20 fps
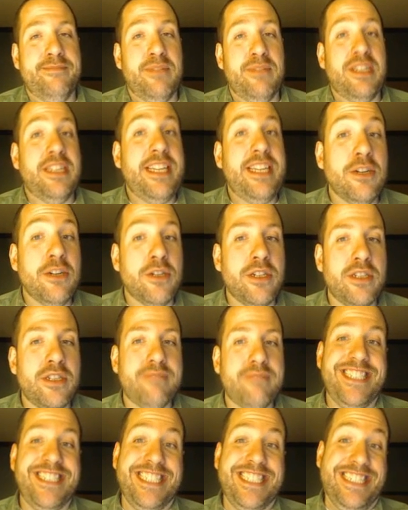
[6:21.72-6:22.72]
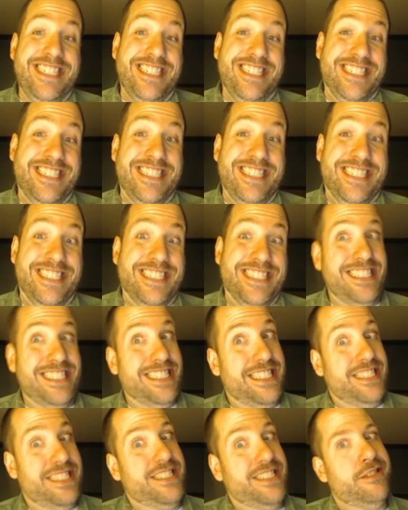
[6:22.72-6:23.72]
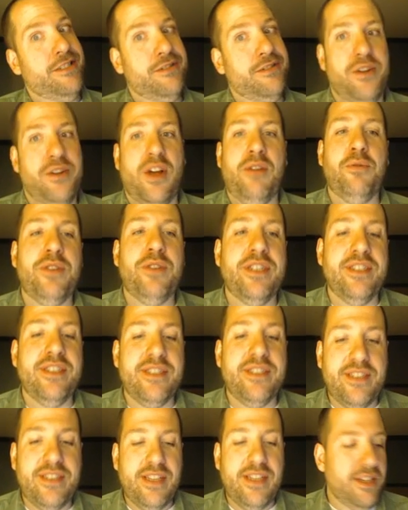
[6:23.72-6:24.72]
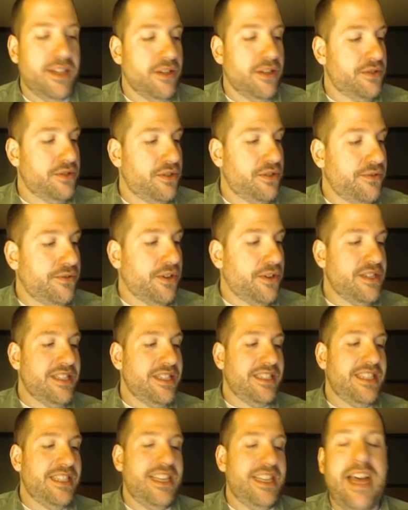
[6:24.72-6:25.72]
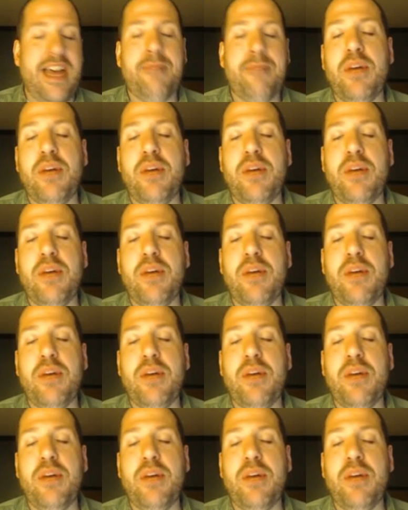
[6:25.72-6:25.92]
Legal, I don't know. I wouldn't go so far as to say that.